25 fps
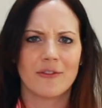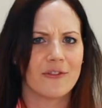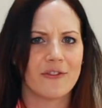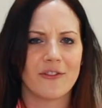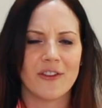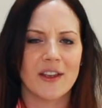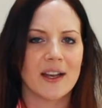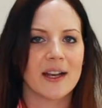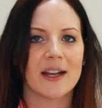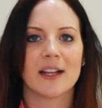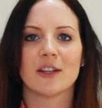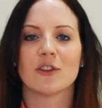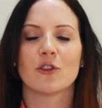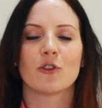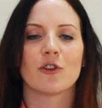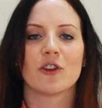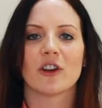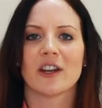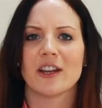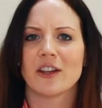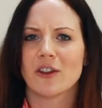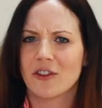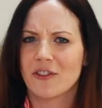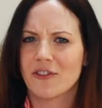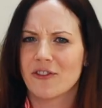fitted or
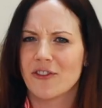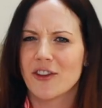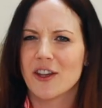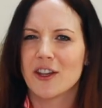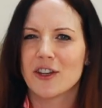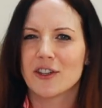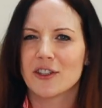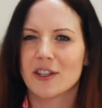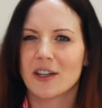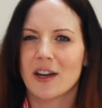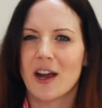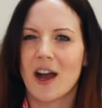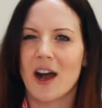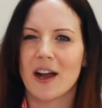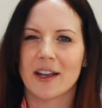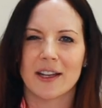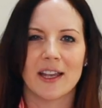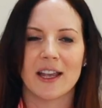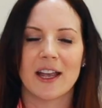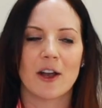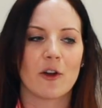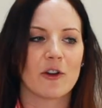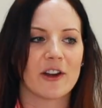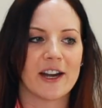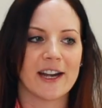figure
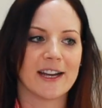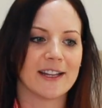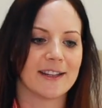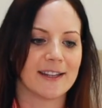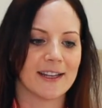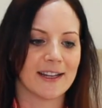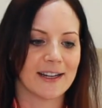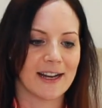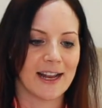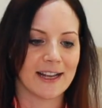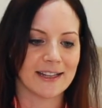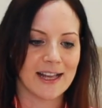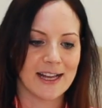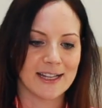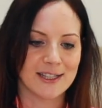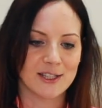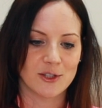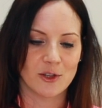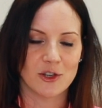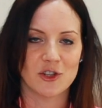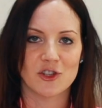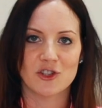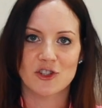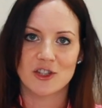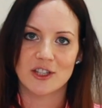hugging or anything like that. So
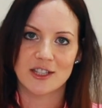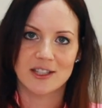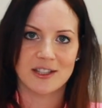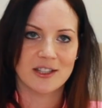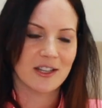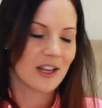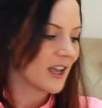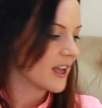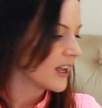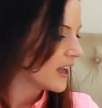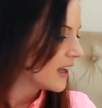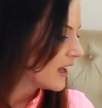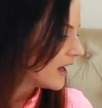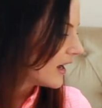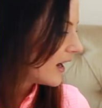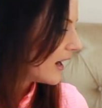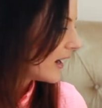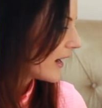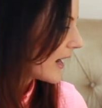it's just a